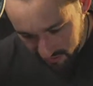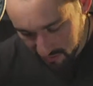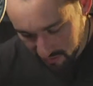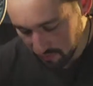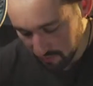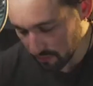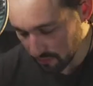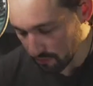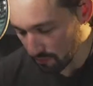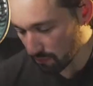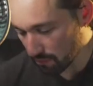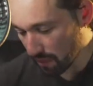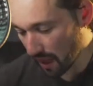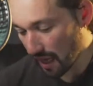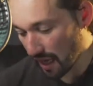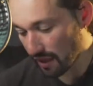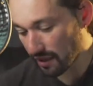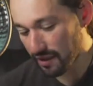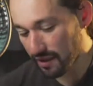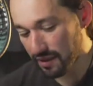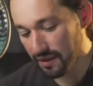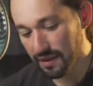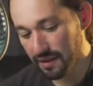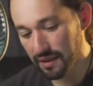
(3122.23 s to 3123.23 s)

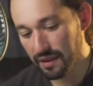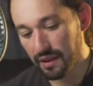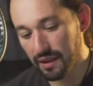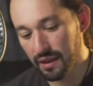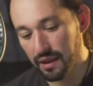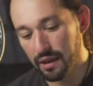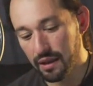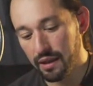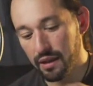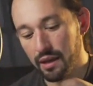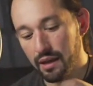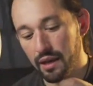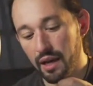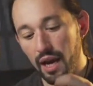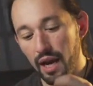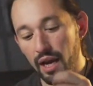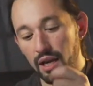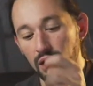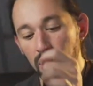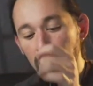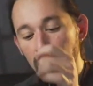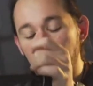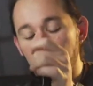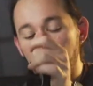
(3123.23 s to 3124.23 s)
ballast. And you
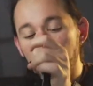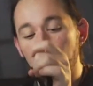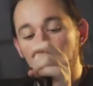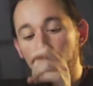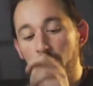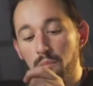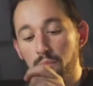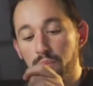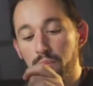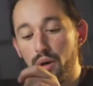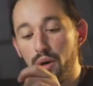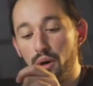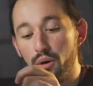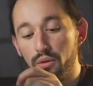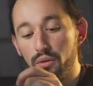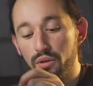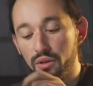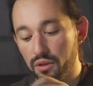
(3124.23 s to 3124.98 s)
need both